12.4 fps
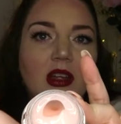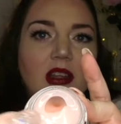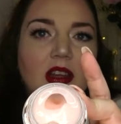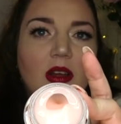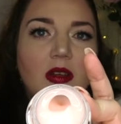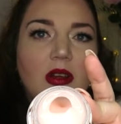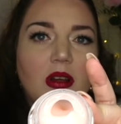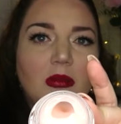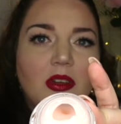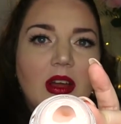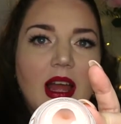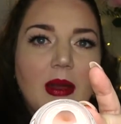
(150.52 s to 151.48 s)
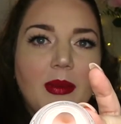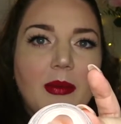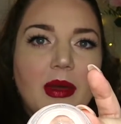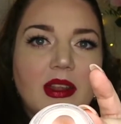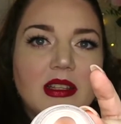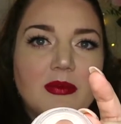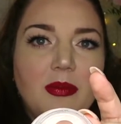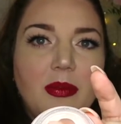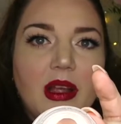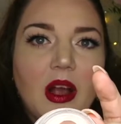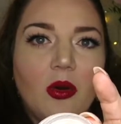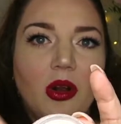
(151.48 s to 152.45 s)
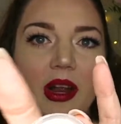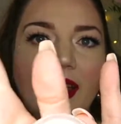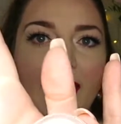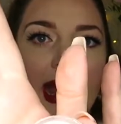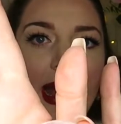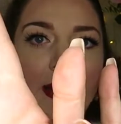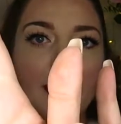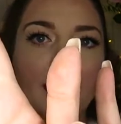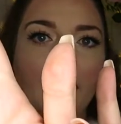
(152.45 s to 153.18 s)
You know, I'm not happy about this big old gap,